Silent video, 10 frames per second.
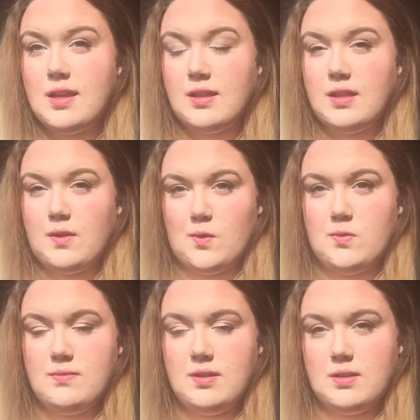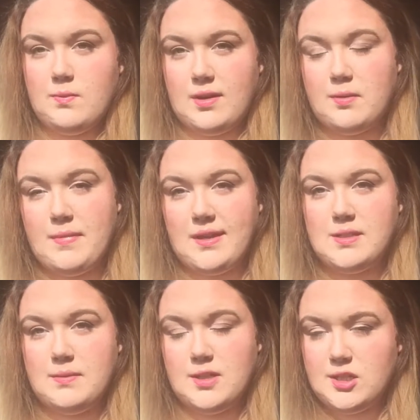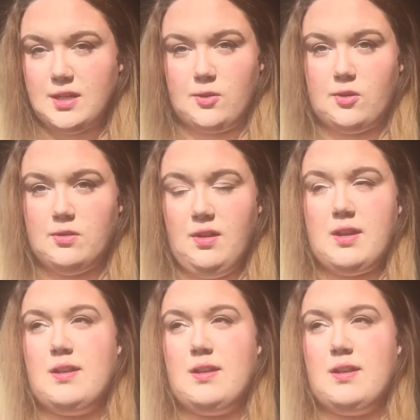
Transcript: Hello and welcome back to my channel.